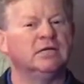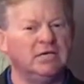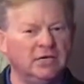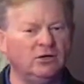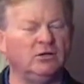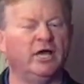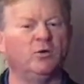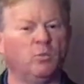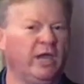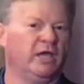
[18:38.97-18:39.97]
kill
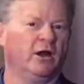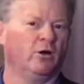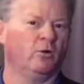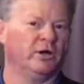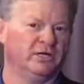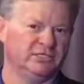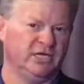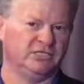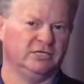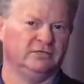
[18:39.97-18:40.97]
and weaken our
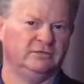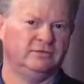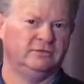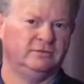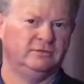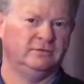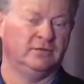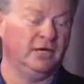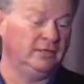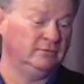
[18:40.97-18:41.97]
organization?
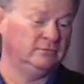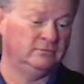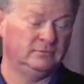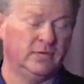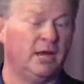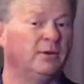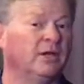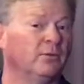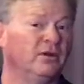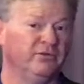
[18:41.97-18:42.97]
And how do we
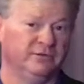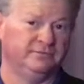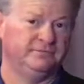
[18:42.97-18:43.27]
get rid of it?